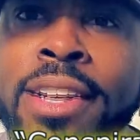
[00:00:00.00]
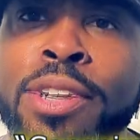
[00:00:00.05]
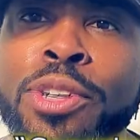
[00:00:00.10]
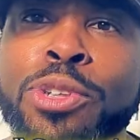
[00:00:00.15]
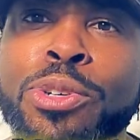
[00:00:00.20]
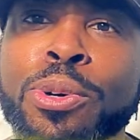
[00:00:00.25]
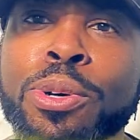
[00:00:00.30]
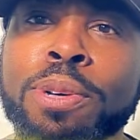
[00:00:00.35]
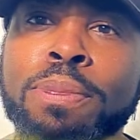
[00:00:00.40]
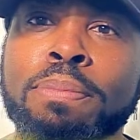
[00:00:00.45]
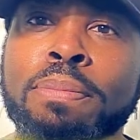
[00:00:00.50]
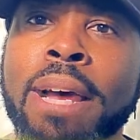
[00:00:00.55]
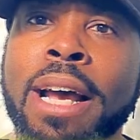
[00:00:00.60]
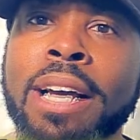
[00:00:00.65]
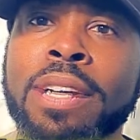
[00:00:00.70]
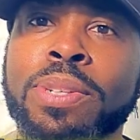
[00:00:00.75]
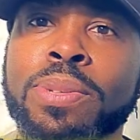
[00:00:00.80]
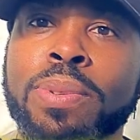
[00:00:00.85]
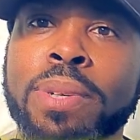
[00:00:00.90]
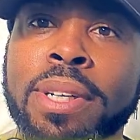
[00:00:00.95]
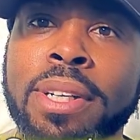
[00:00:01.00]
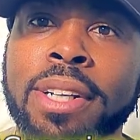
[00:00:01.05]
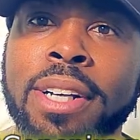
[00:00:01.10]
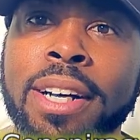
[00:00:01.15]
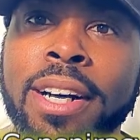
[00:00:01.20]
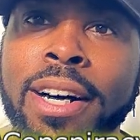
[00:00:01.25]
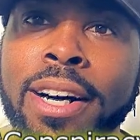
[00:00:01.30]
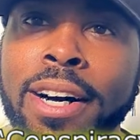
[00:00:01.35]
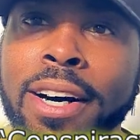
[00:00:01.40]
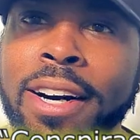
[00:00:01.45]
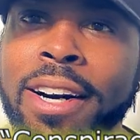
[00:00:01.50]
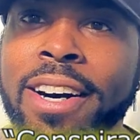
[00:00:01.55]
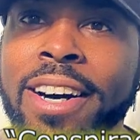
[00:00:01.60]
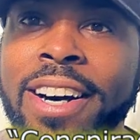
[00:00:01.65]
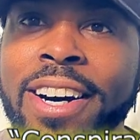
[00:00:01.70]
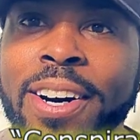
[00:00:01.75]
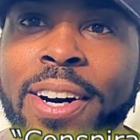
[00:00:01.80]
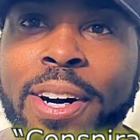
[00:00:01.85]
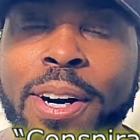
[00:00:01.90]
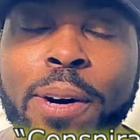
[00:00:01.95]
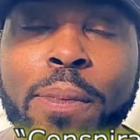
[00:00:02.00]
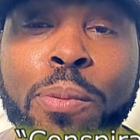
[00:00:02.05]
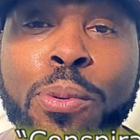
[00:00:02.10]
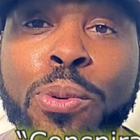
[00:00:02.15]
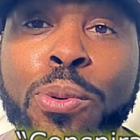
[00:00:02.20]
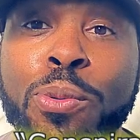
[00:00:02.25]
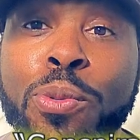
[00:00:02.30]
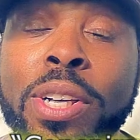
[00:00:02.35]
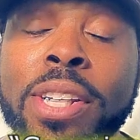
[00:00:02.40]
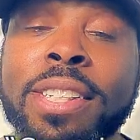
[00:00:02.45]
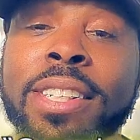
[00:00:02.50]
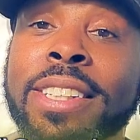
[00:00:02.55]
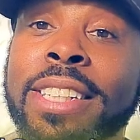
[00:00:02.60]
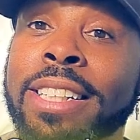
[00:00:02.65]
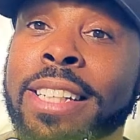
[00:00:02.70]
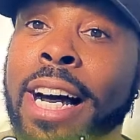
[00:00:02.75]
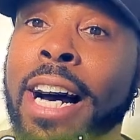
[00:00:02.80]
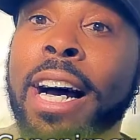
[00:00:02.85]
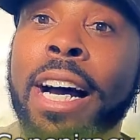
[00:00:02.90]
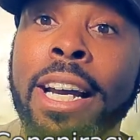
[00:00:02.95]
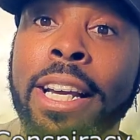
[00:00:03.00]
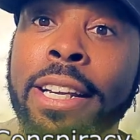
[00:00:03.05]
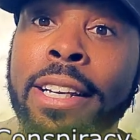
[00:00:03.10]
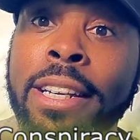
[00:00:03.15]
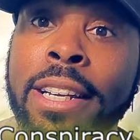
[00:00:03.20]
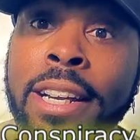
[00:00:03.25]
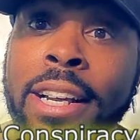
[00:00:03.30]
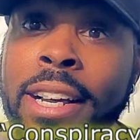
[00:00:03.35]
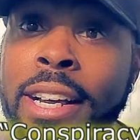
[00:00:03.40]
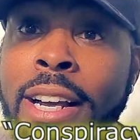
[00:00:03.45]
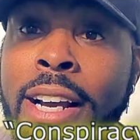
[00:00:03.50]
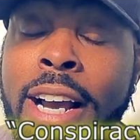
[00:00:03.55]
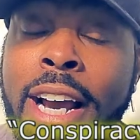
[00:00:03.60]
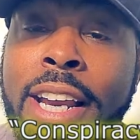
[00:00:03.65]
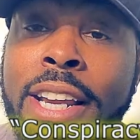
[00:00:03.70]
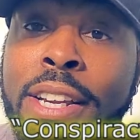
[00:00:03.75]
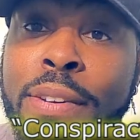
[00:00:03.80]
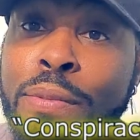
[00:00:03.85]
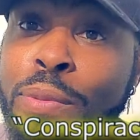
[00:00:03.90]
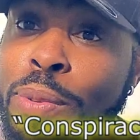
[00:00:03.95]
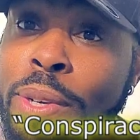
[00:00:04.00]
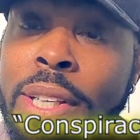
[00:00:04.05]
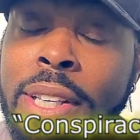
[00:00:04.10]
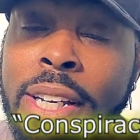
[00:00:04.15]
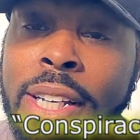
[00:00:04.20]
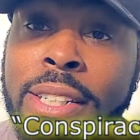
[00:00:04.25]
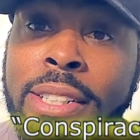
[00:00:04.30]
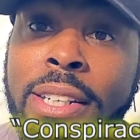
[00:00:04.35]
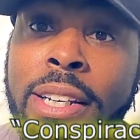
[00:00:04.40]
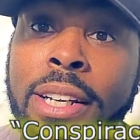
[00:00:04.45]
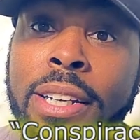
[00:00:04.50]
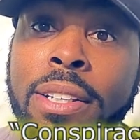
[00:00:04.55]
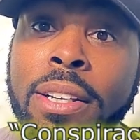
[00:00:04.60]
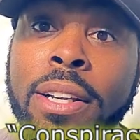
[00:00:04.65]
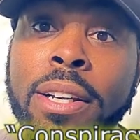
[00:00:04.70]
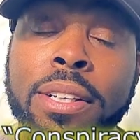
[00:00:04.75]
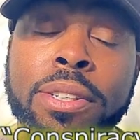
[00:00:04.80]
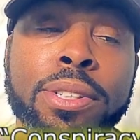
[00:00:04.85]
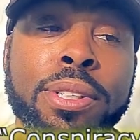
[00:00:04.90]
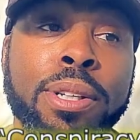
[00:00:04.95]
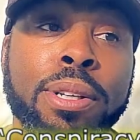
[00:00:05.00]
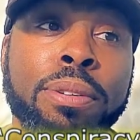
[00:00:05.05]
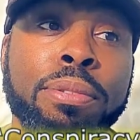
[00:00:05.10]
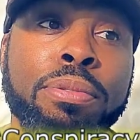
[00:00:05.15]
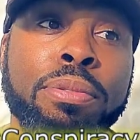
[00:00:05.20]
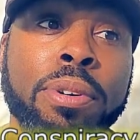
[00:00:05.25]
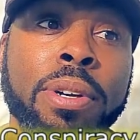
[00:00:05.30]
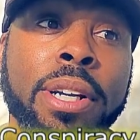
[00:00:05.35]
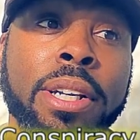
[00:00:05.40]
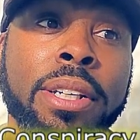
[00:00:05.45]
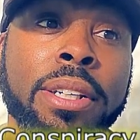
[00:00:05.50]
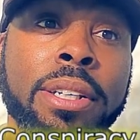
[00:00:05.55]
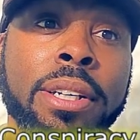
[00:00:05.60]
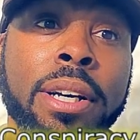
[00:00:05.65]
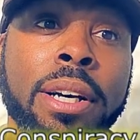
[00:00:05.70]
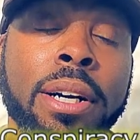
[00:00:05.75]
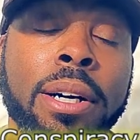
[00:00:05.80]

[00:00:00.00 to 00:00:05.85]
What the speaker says: Jordan Maxwell, who recently died. I didn't even realize that until a friend,